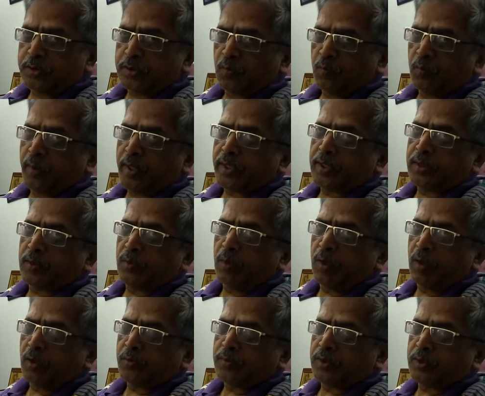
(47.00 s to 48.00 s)
and what the
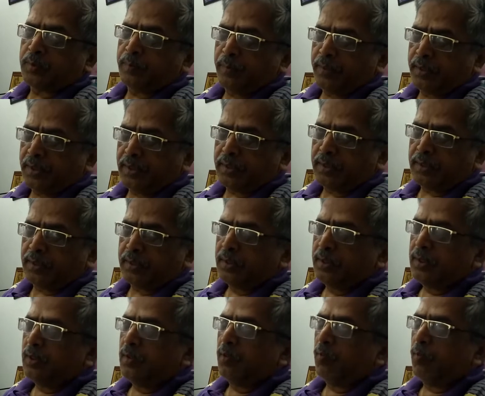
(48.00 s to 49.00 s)
houses mean,
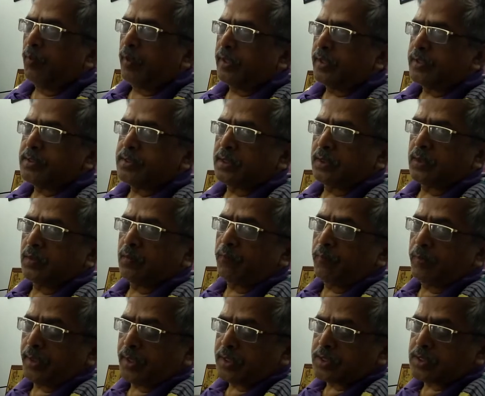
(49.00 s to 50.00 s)
what is
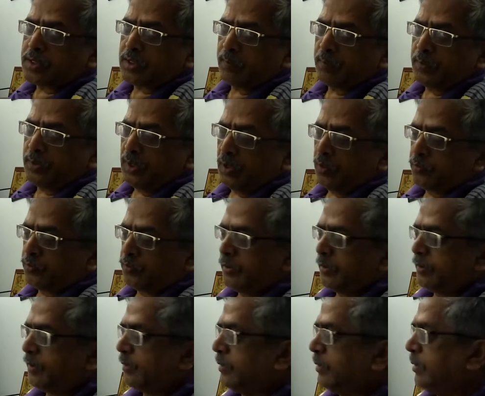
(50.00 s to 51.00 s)
significance of the
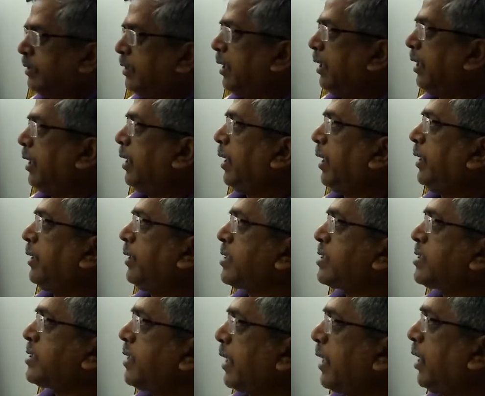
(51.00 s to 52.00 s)
houses. In the
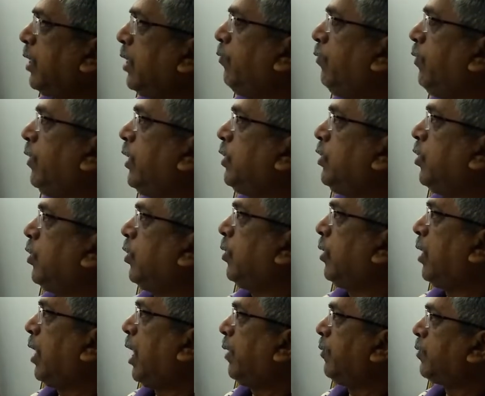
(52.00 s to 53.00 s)
second video,
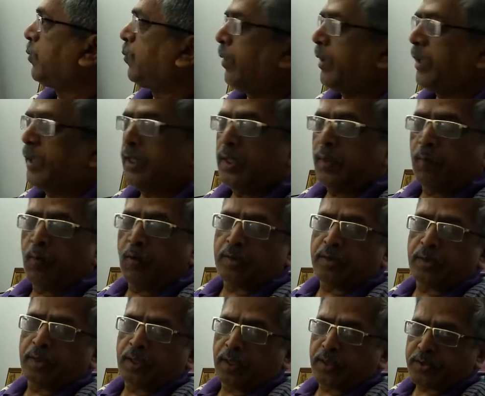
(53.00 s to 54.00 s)
I have explained about
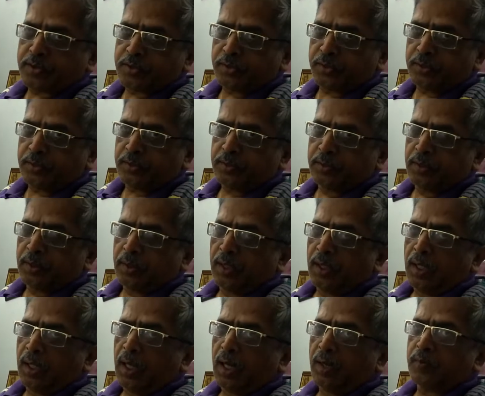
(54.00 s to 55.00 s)
Rashi,
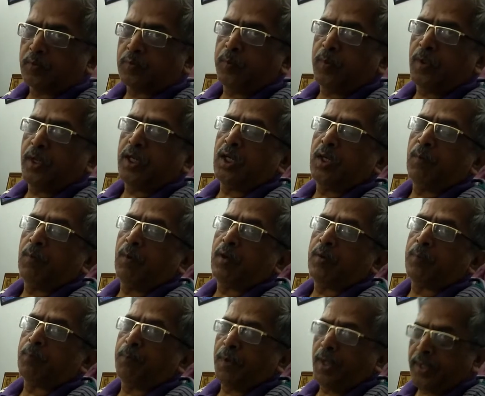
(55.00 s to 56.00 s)
I have explained
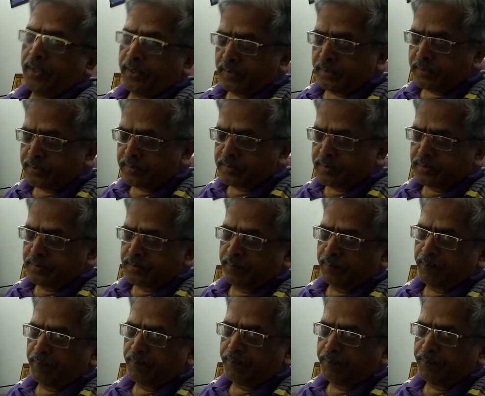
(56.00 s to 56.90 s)
about planets.